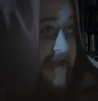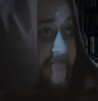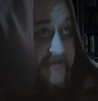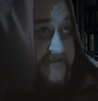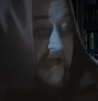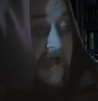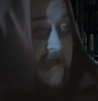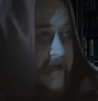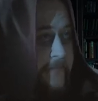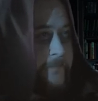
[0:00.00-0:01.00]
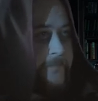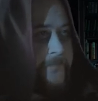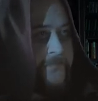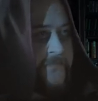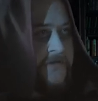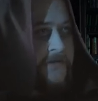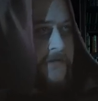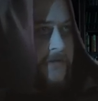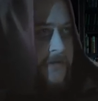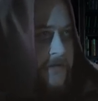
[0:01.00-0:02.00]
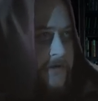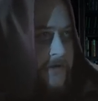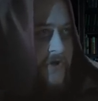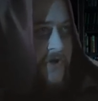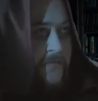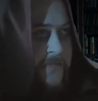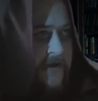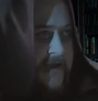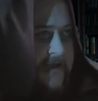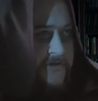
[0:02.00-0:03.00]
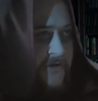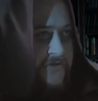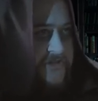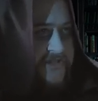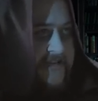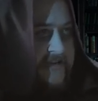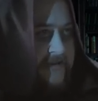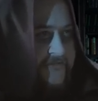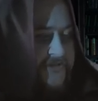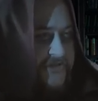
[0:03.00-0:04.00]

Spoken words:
at the time. Herman leant on the sill of the